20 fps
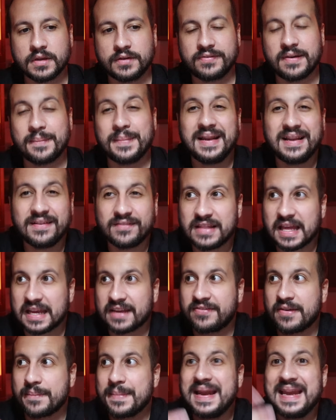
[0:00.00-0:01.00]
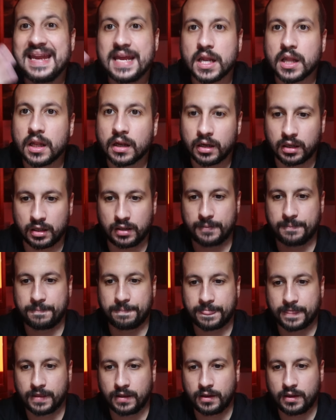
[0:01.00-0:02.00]
fami like familial.
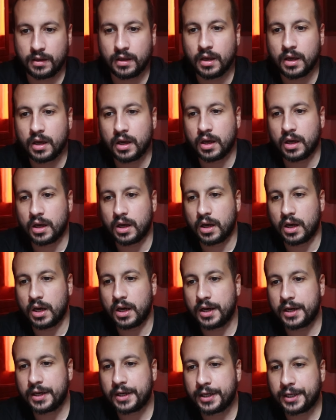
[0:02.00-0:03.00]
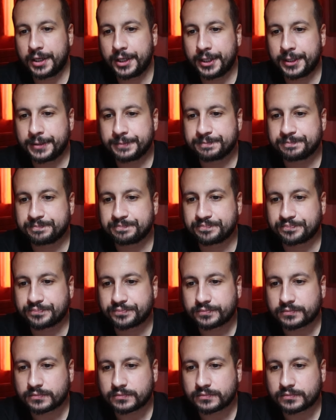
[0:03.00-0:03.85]
Um,